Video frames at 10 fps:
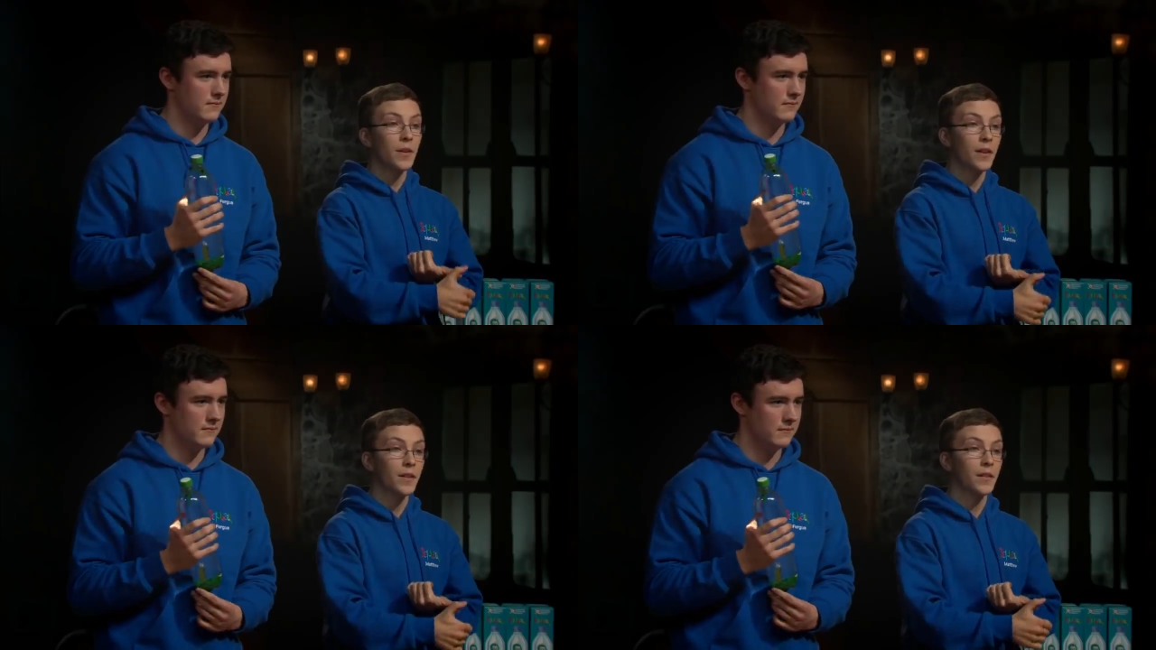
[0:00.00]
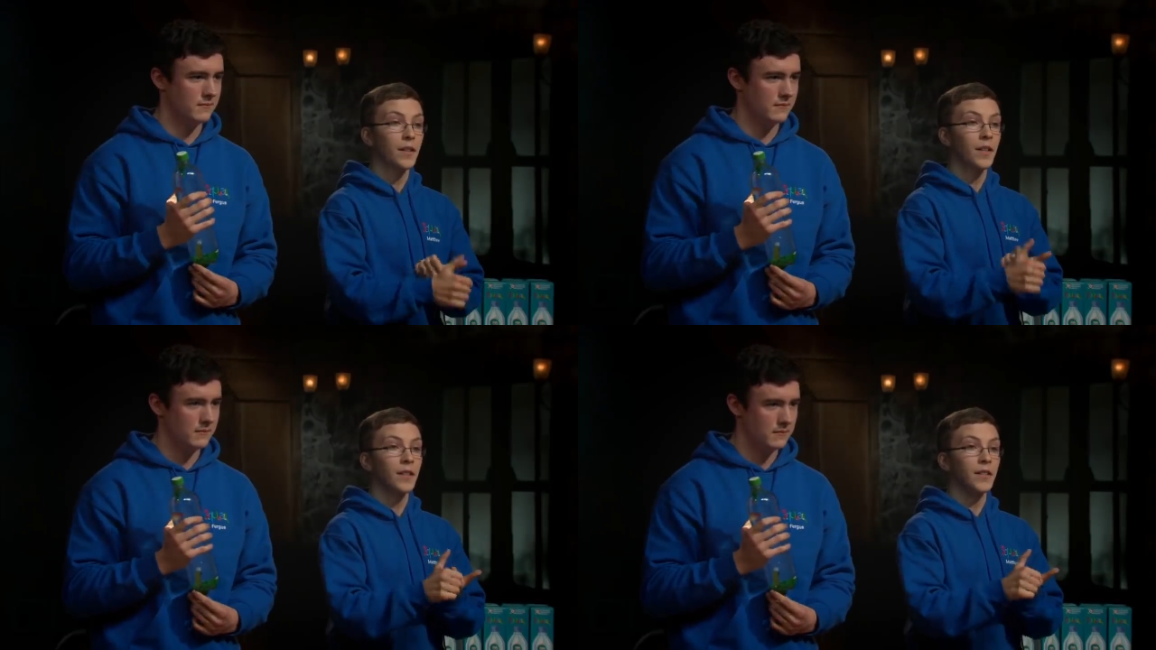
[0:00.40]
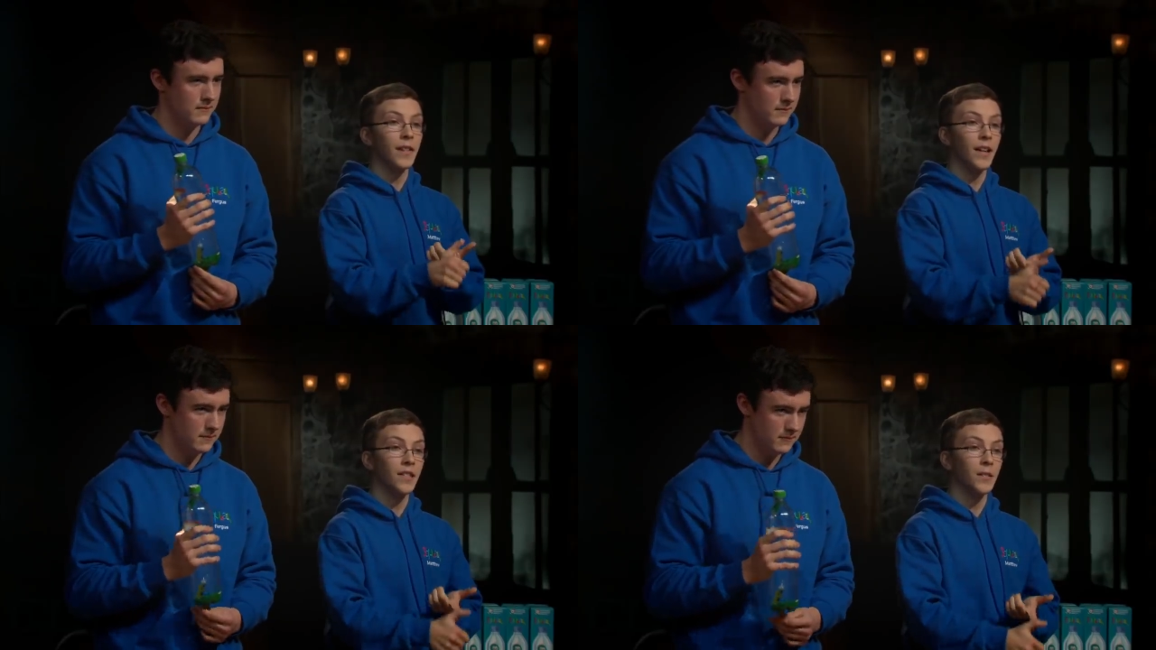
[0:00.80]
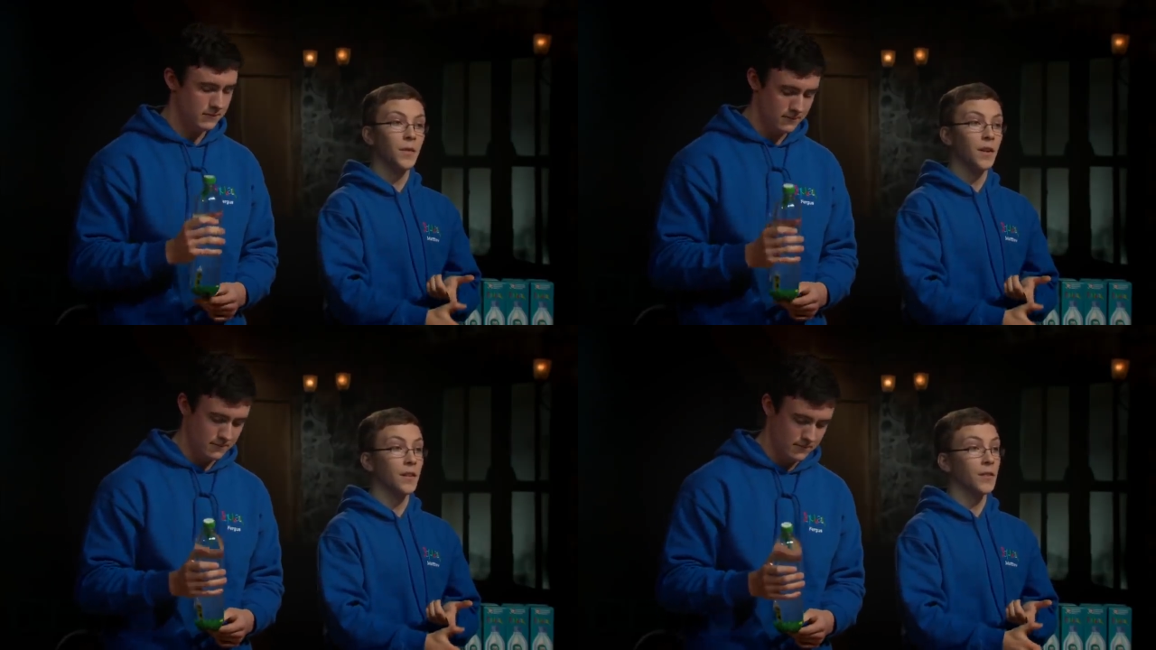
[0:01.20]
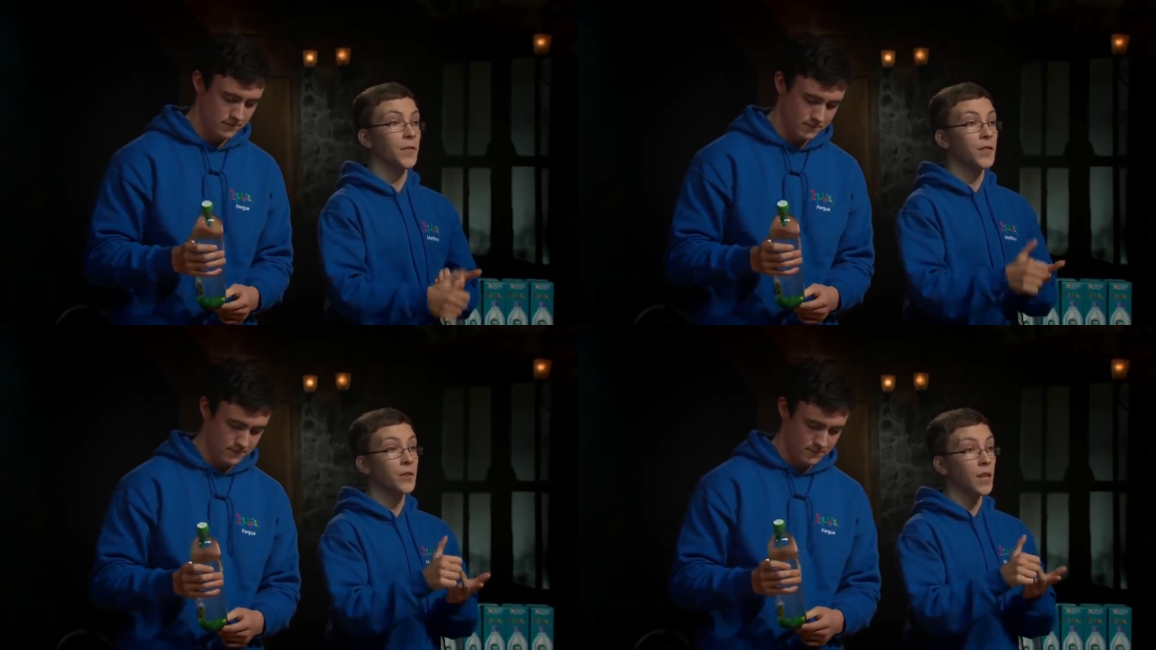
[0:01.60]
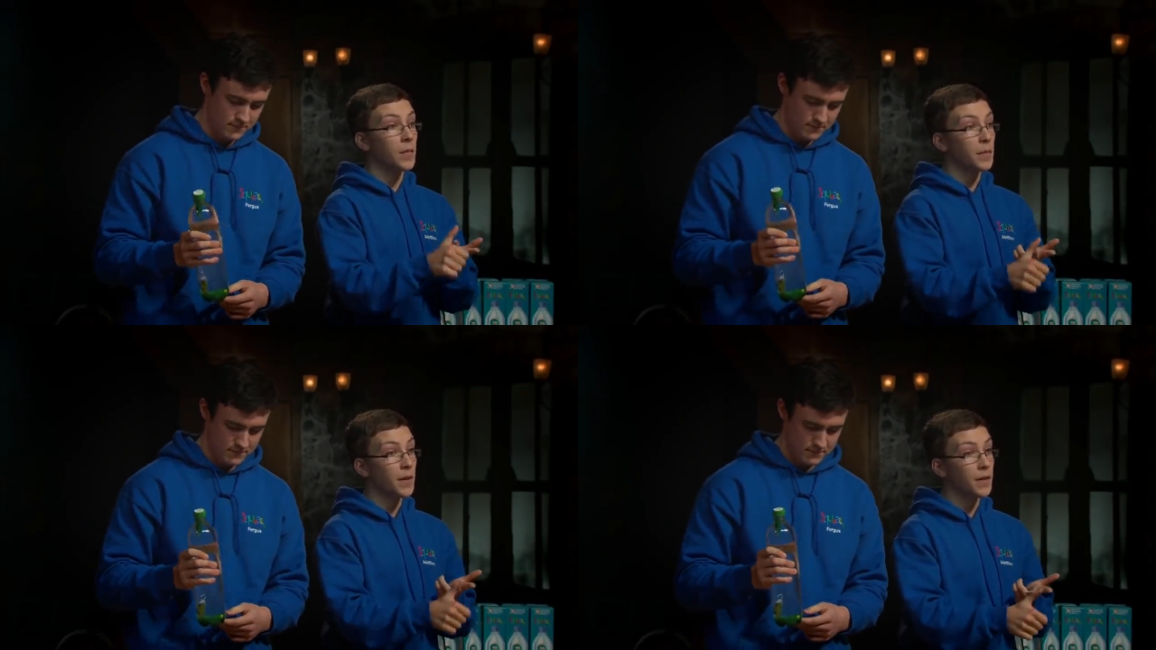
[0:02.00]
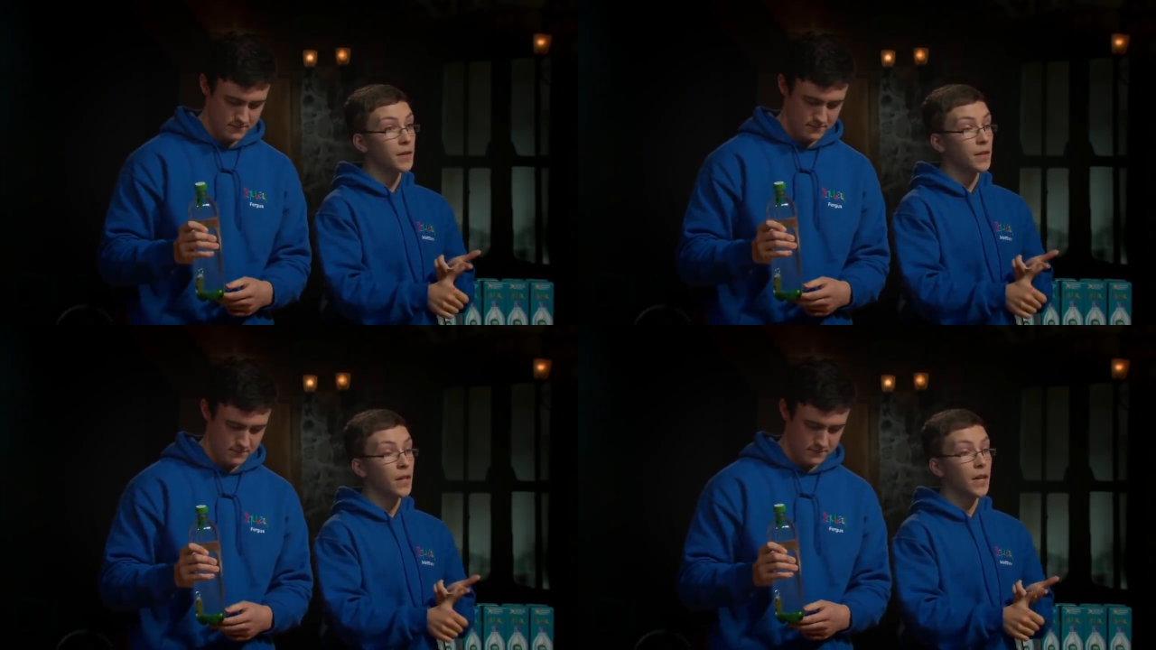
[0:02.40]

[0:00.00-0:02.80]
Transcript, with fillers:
Speaker 1: market, the gadget market, the physiotherapy market,